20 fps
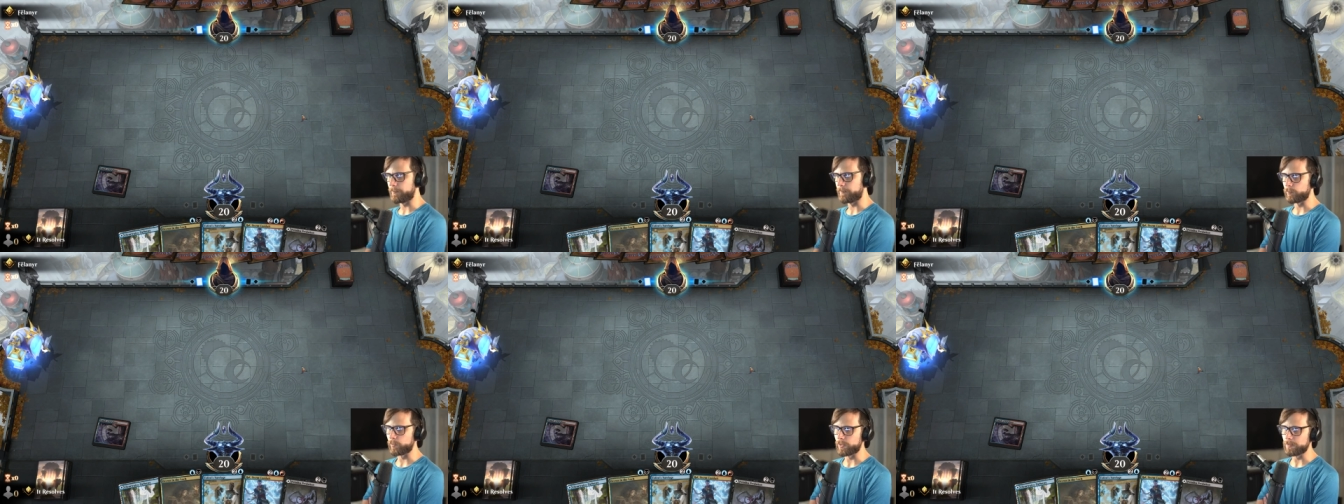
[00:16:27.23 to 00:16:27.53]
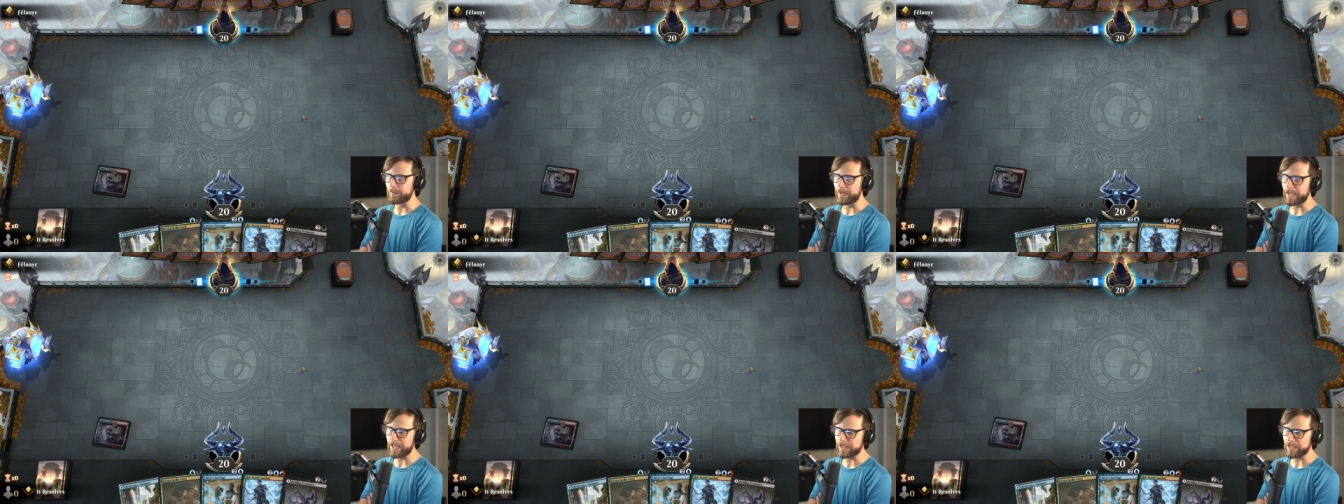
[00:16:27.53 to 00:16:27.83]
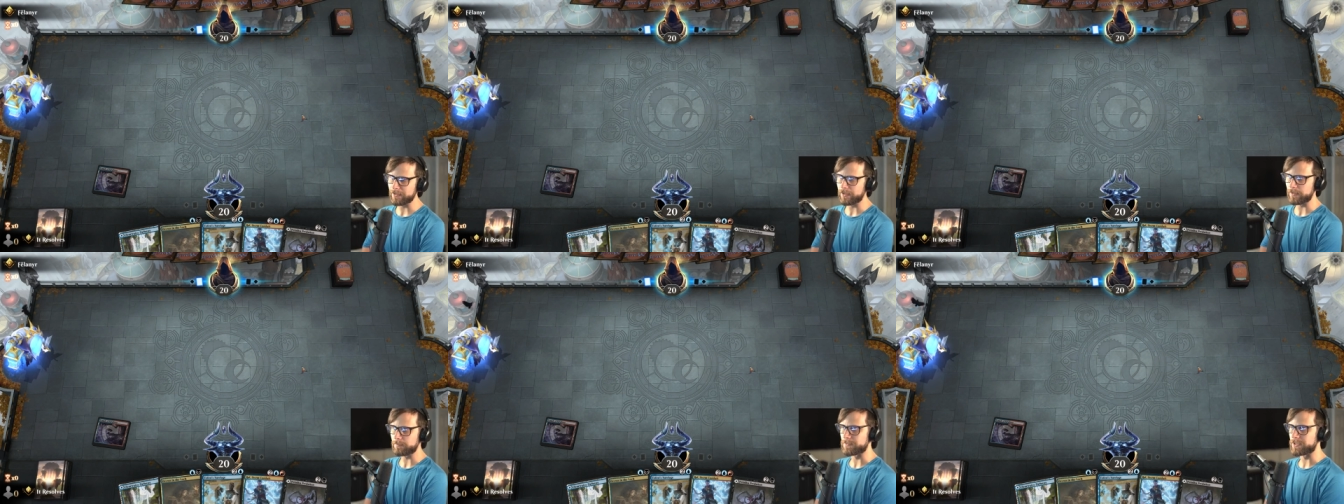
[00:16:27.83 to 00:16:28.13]
we may
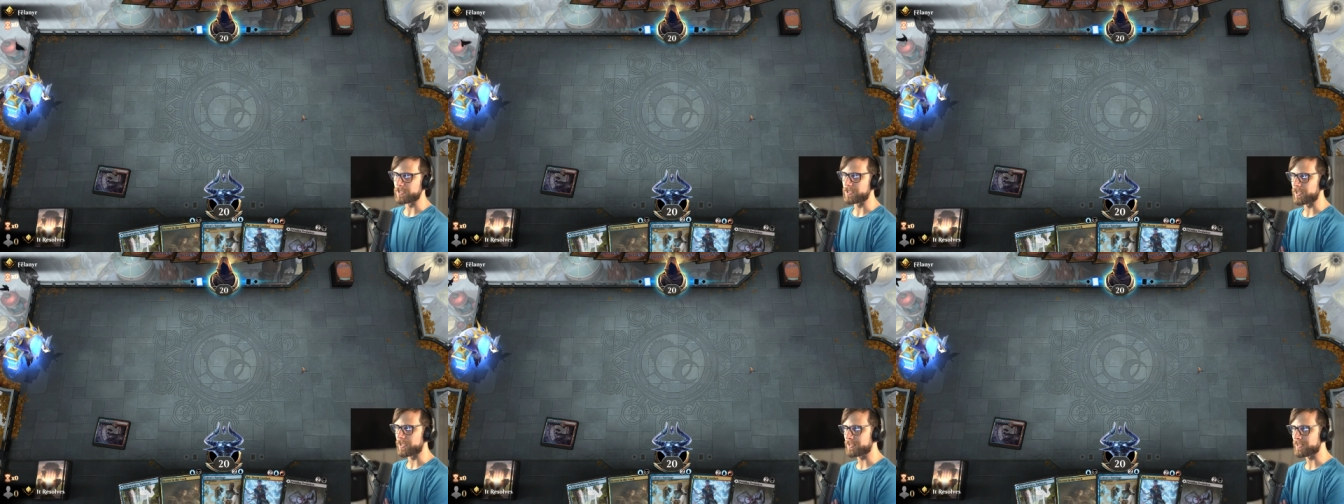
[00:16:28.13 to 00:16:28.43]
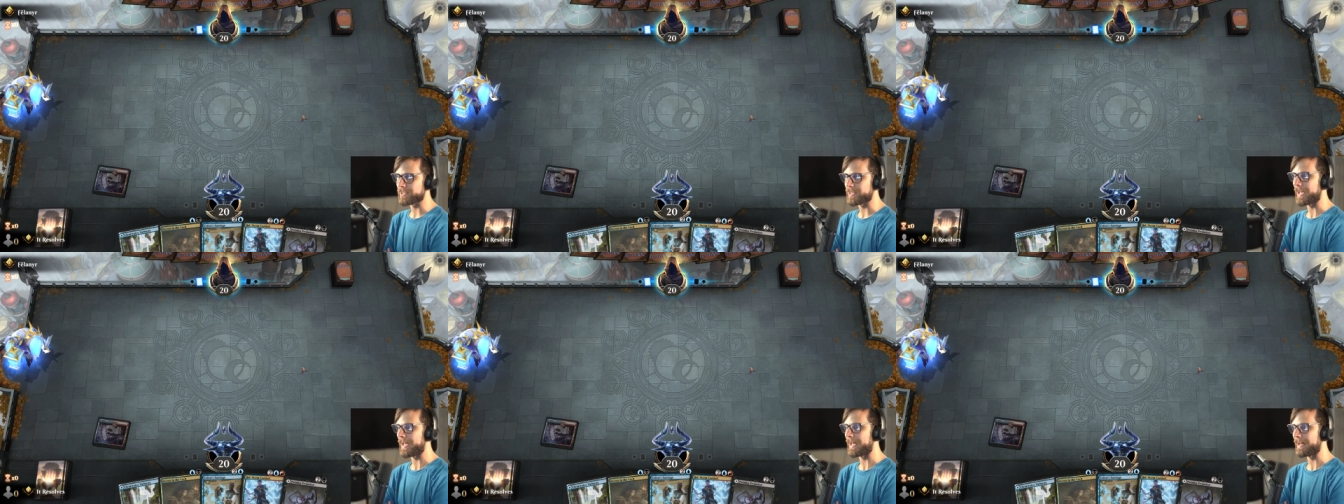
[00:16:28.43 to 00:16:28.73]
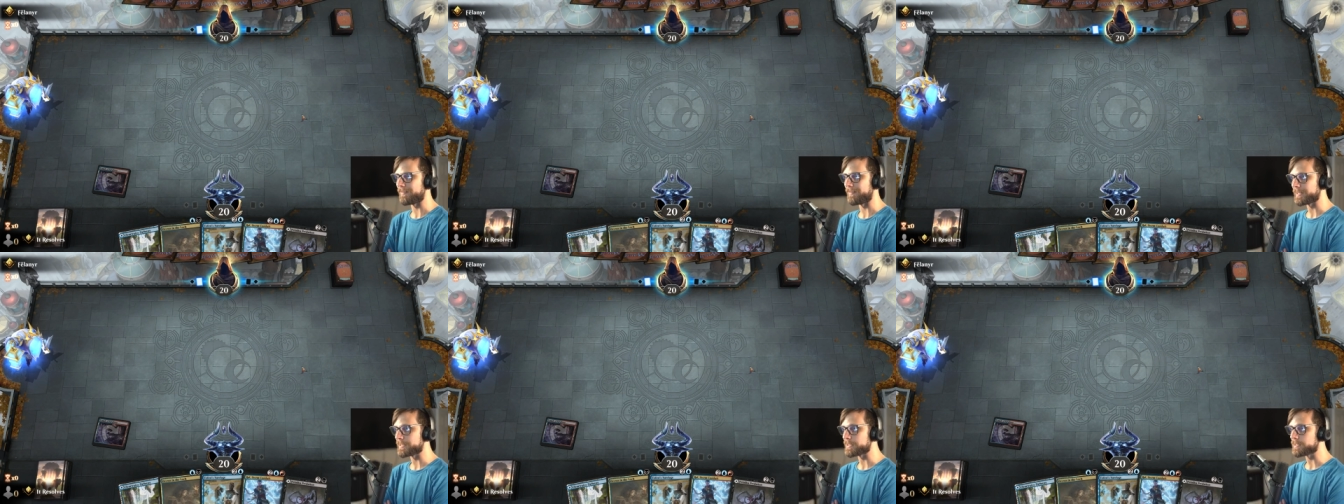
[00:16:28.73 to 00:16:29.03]
end up just
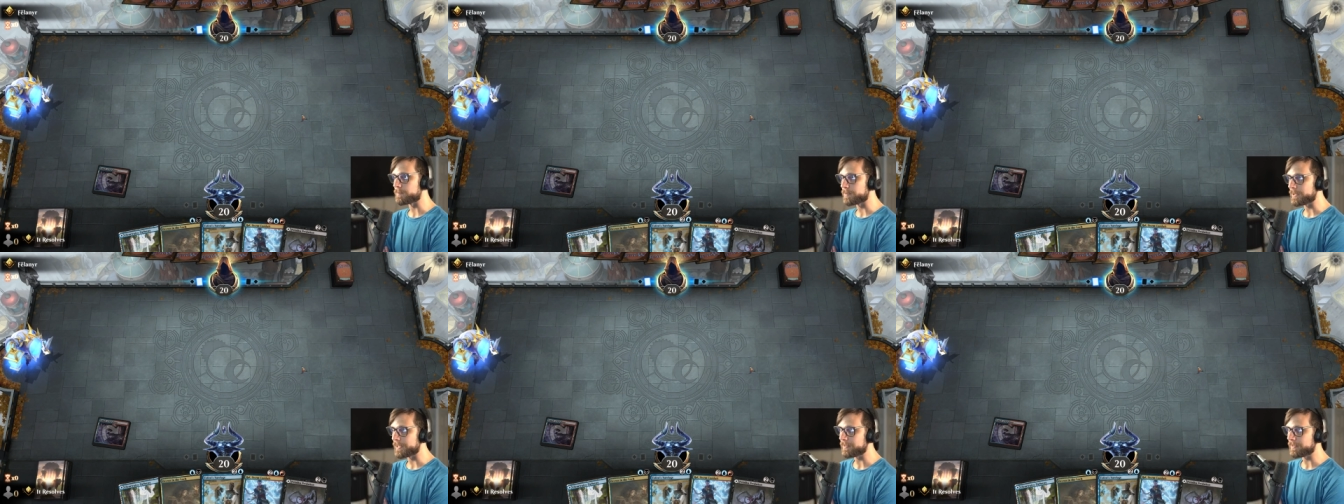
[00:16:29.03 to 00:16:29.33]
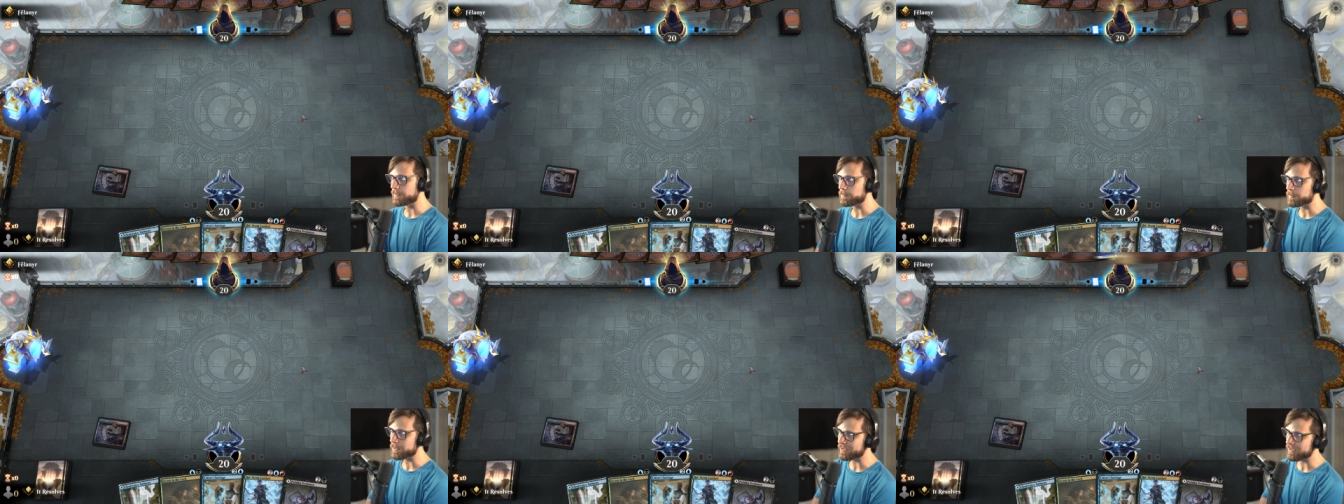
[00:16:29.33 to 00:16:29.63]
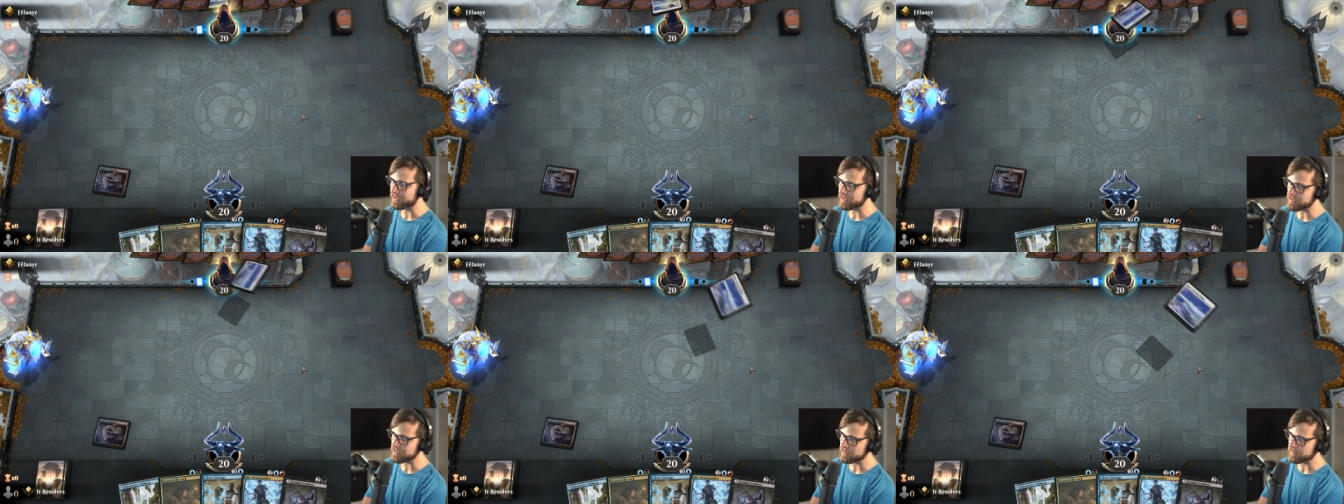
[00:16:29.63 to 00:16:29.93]
having to play the
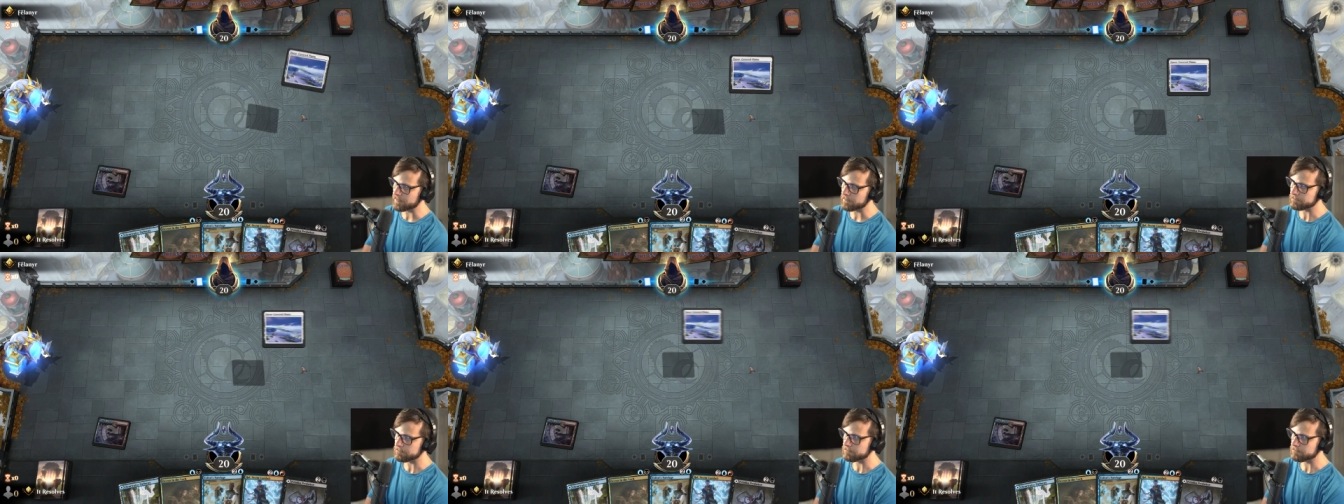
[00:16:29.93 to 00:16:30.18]
Predation,